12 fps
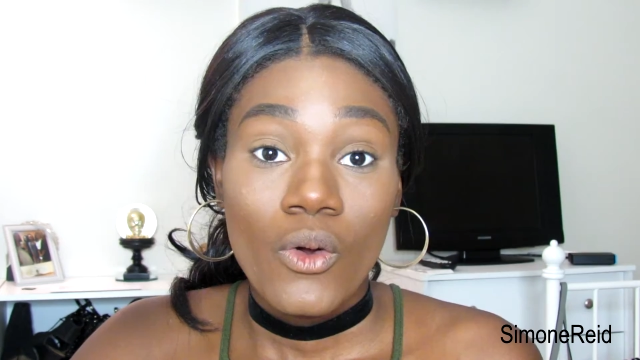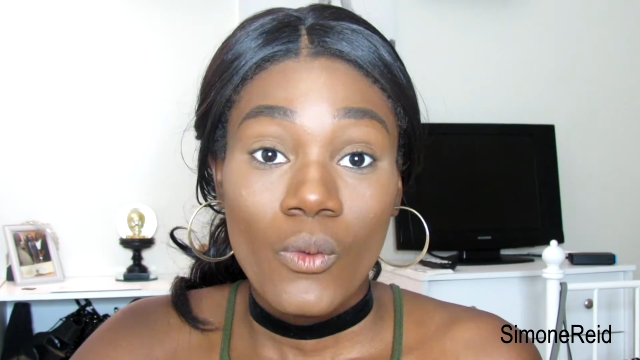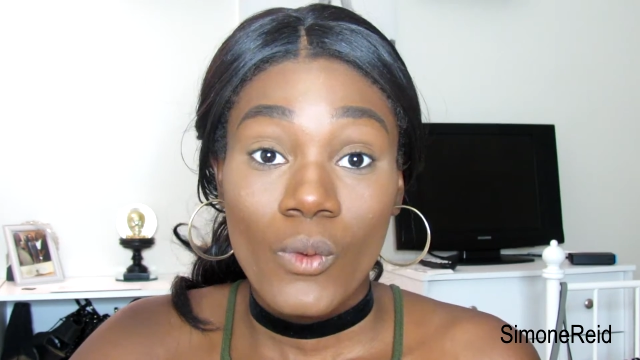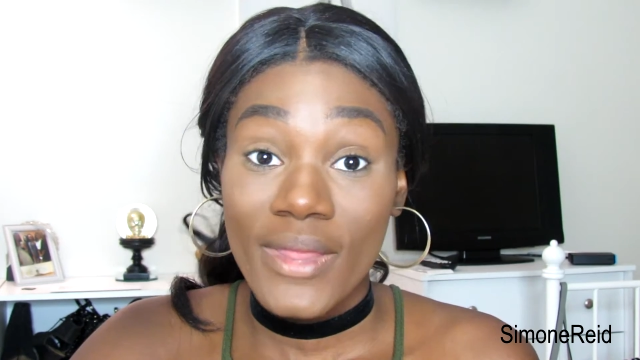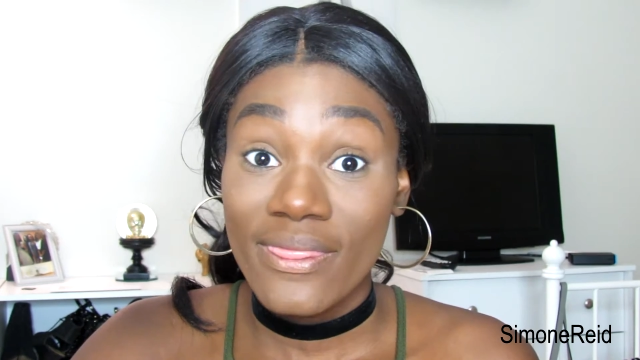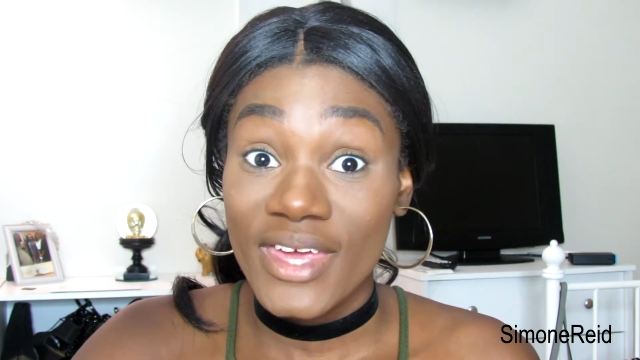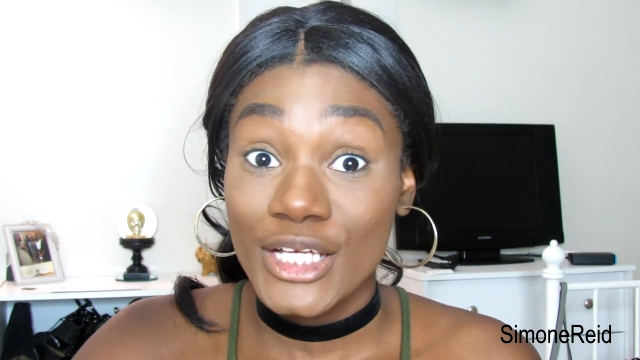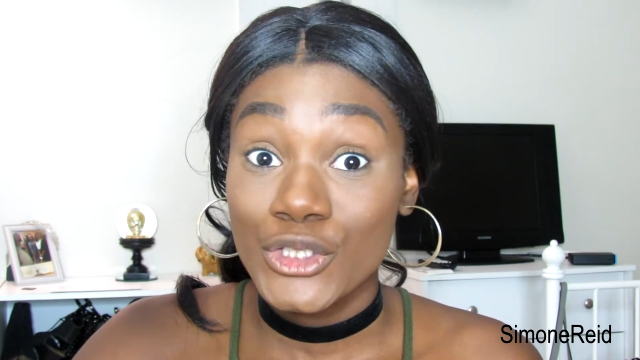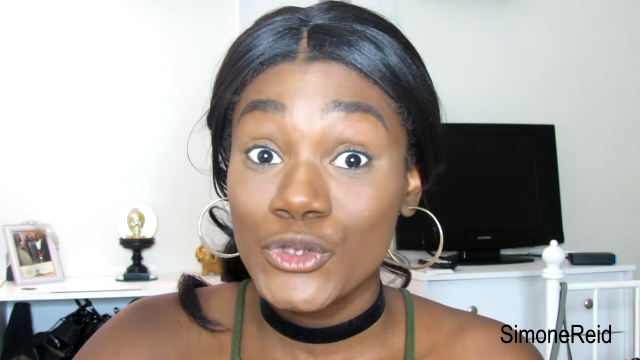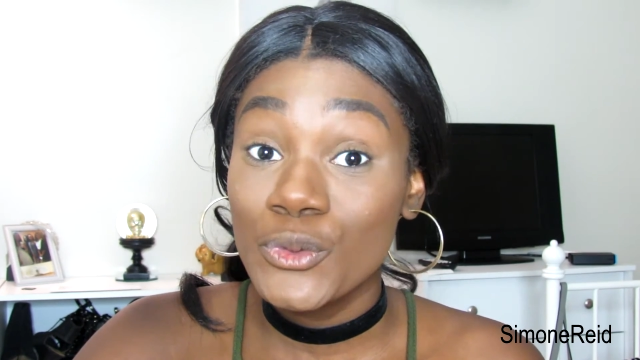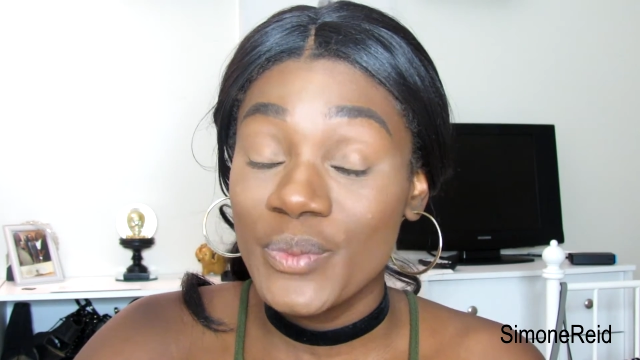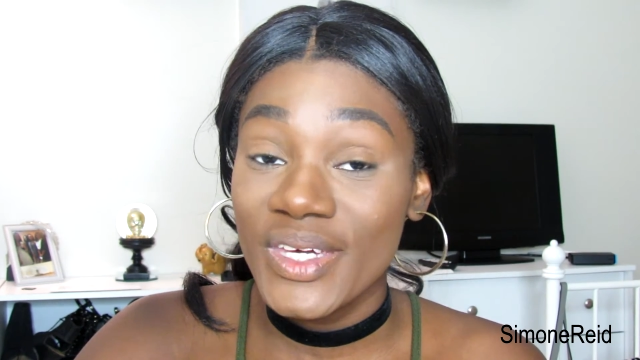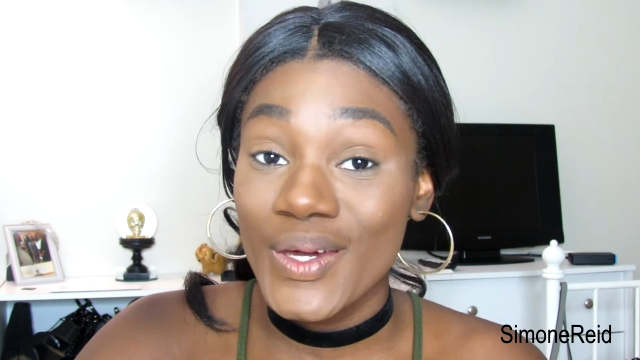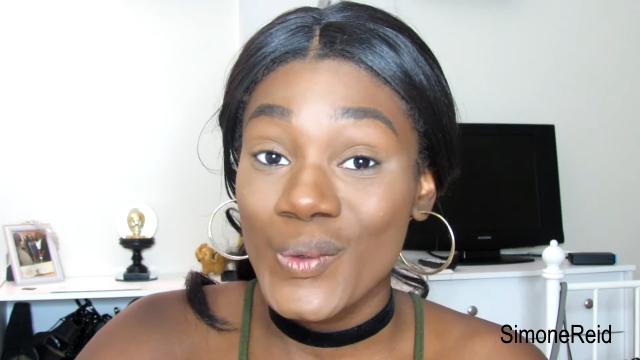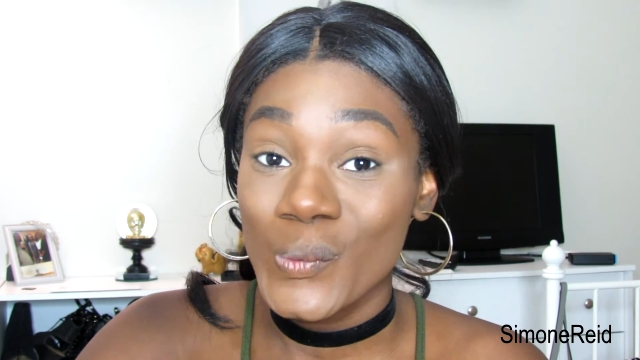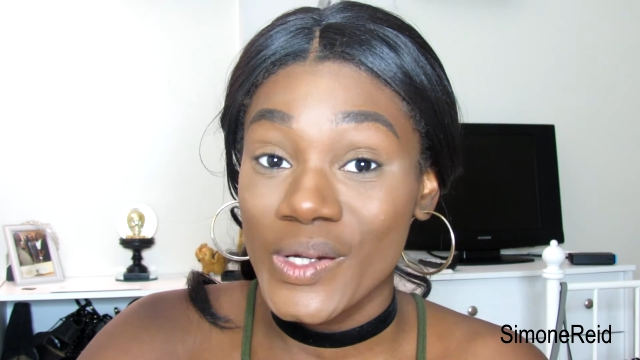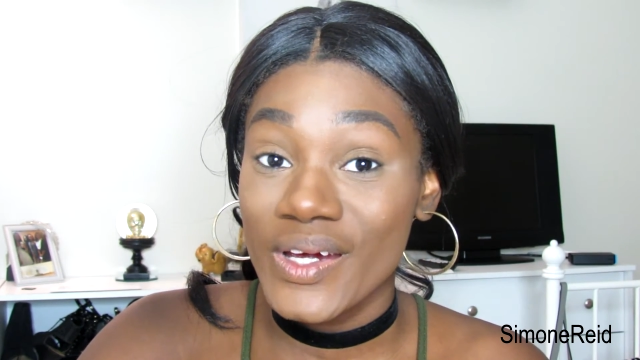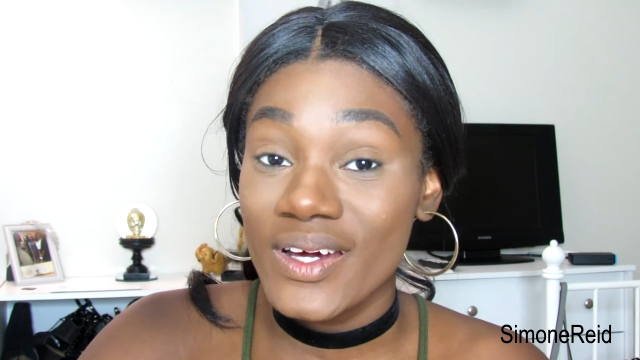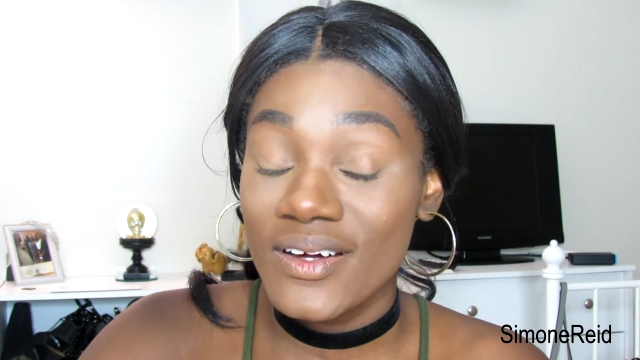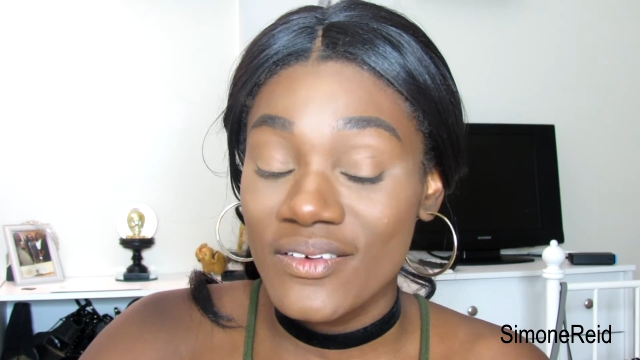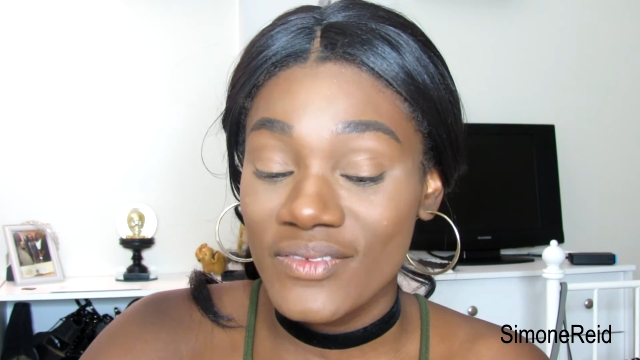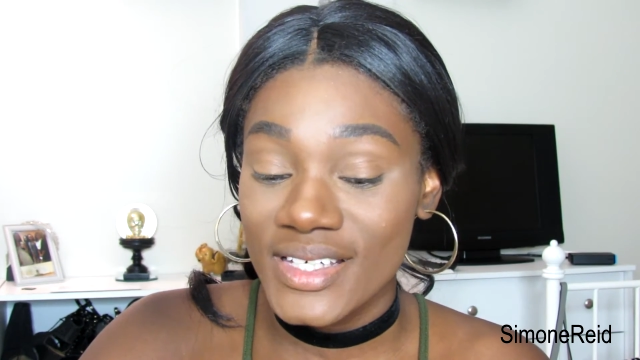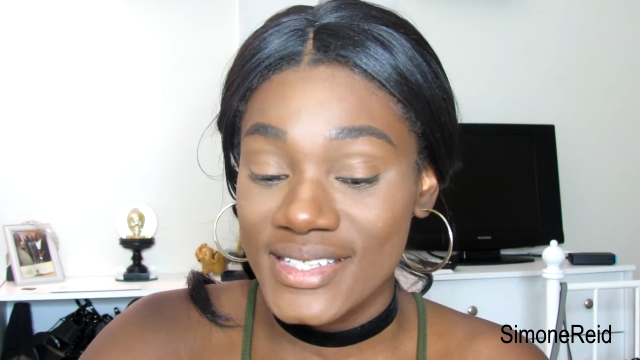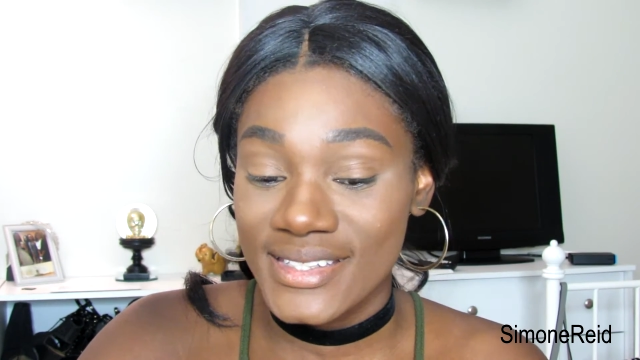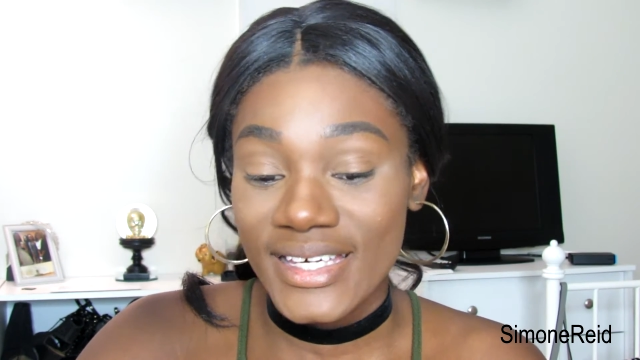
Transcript: One thing to be aware of is